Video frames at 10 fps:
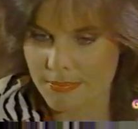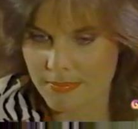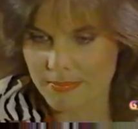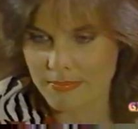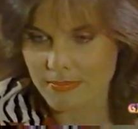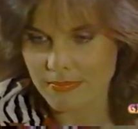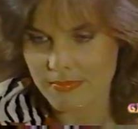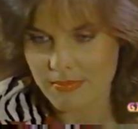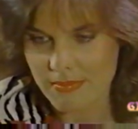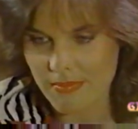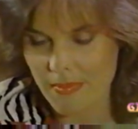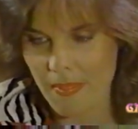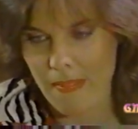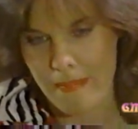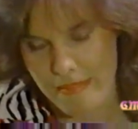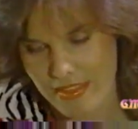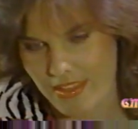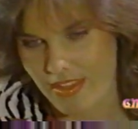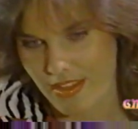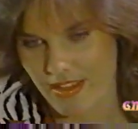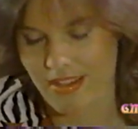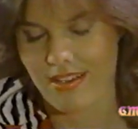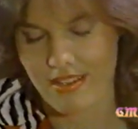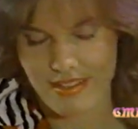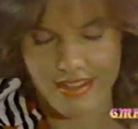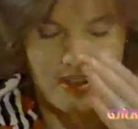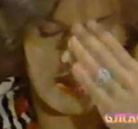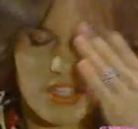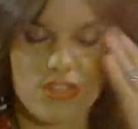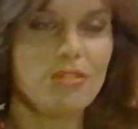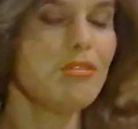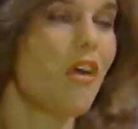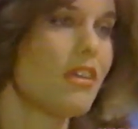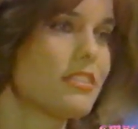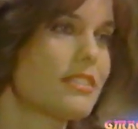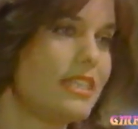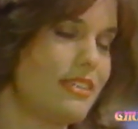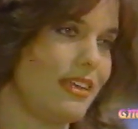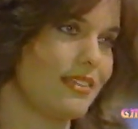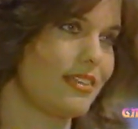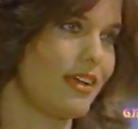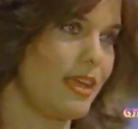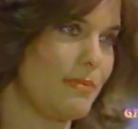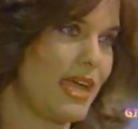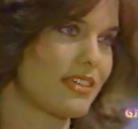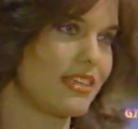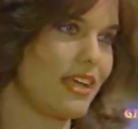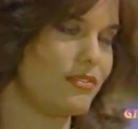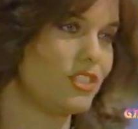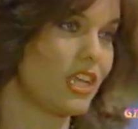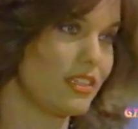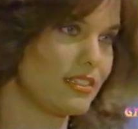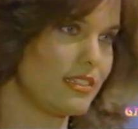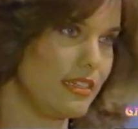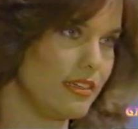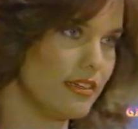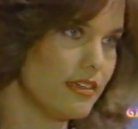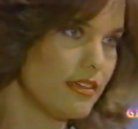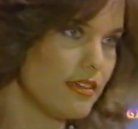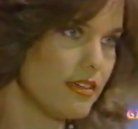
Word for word: jealousy is your motive, you've got to know that that's wrong. Do you honestly think that I am acting out of jealousy?